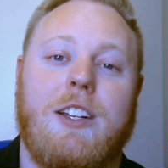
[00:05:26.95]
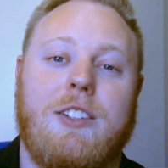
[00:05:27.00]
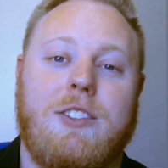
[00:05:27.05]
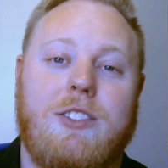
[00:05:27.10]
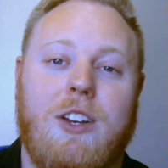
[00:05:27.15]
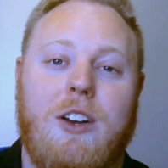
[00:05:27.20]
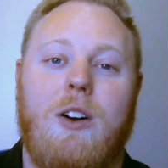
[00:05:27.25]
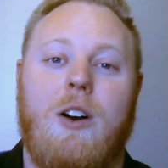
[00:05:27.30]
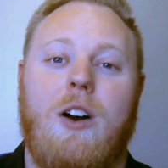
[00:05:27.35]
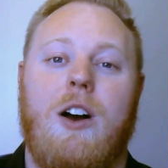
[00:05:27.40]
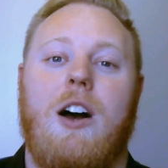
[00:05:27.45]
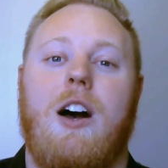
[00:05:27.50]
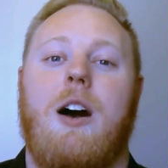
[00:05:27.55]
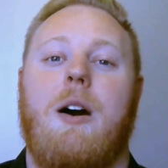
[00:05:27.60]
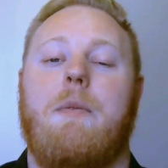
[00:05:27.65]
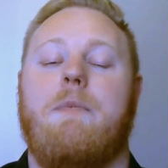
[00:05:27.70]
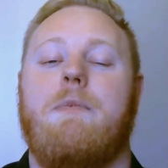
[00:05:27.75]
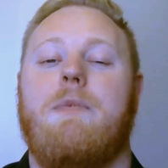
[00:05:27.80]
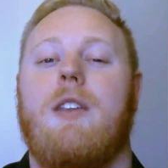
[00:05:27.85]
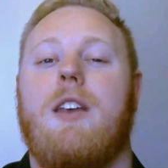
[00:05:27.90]

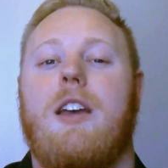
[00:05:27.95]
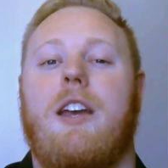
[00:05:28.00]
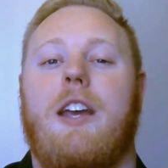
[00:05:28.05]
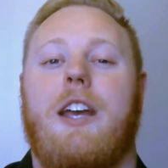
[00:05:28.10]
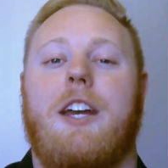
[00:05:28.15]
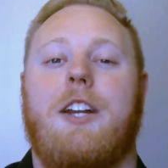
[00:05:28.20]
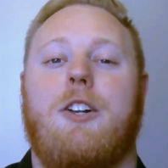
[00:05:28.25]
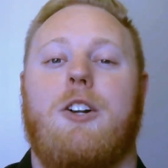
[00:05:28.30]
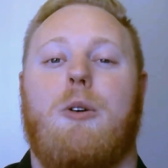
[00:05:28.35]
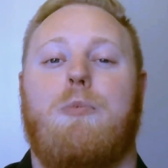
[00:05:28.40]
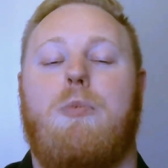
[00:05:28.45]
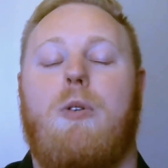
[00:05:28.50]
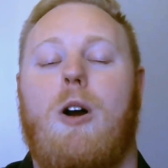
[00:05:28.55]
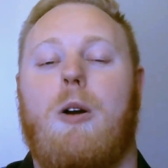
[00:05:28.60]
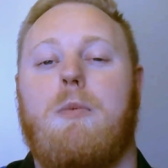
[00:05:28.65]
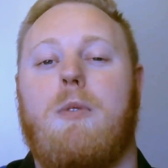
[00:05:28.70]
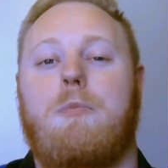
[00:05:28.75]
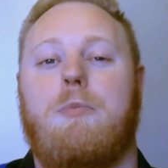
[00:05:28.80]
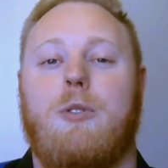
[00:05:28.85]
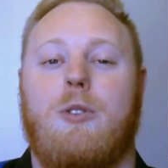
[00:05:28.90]
So in your
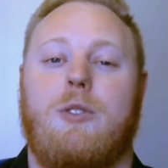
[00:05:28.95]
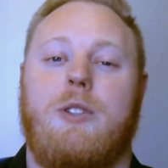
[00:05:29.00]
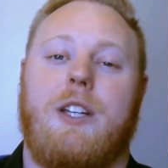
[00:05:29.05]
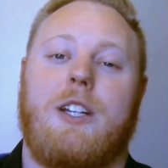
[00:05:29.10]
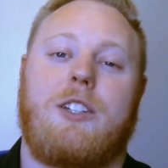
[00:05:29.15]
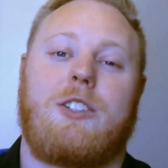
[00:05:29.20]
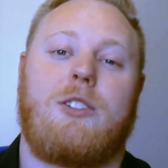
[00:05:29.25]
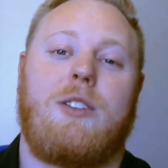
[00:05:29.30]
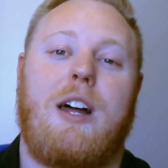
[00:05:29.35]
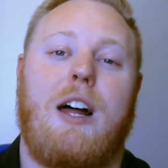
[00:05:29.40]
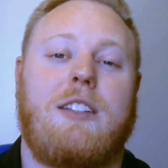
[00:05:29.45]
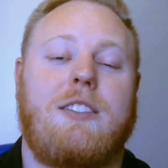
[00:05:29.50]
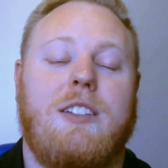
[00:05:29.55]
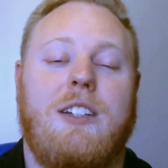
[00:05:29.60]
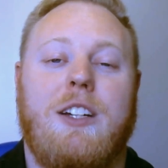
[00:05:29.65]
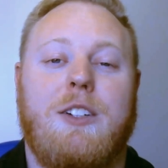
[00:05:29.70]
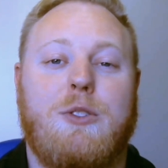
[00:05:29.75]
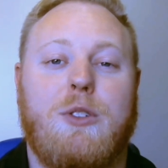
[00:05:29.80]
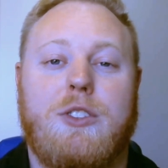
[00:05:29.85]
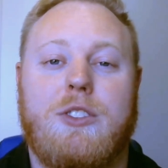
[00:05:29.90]
apartment building. So that's an
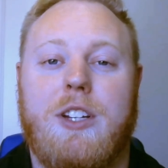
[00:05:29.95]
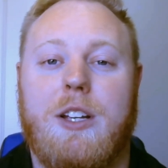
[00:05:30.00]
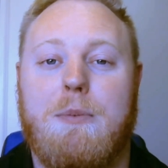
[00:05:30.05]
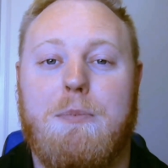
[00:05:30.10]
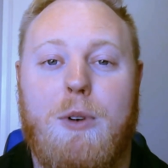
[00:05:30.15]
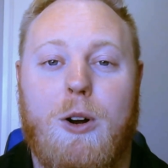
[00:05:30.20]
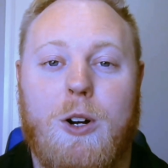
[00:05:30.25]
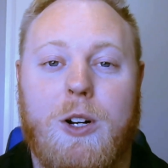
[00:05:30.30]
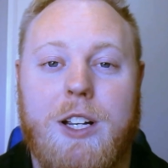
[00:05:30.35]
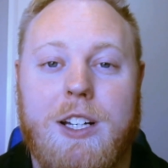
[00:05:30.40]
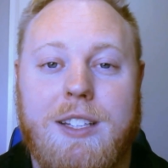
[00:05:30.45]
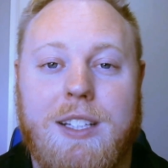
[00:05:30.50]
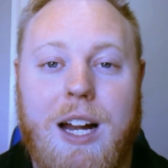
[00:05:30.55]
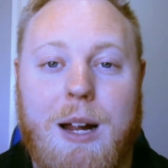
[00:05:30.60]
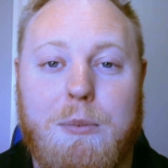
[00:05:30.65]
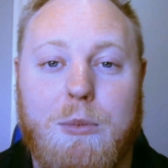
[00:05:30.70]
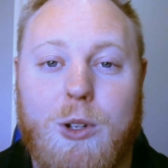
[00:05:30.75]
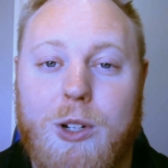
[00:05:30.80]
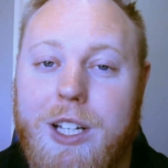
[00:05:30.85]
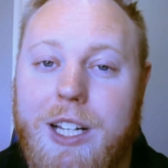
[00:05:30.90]
interesting market that
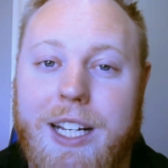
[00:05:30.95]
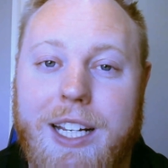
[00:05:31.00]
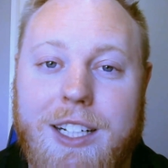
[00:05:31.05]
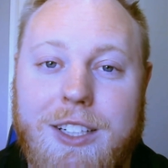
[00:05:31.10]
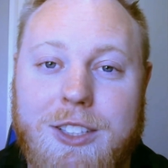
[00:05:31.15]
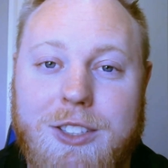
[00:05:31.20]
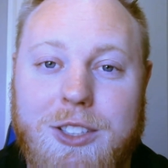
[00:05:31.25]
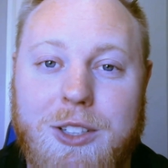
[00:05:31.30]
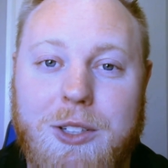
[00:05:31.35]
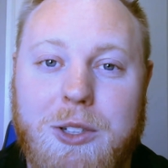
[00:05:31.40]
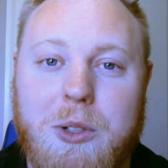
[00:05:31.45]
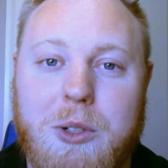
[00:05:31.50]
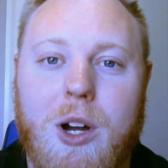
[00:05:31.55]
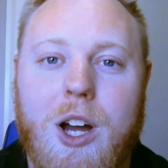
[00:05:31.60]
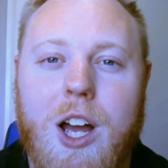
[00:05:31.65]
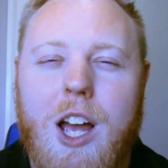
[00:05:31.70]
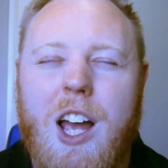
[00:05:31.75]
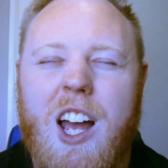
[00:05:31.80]
I'm looking into.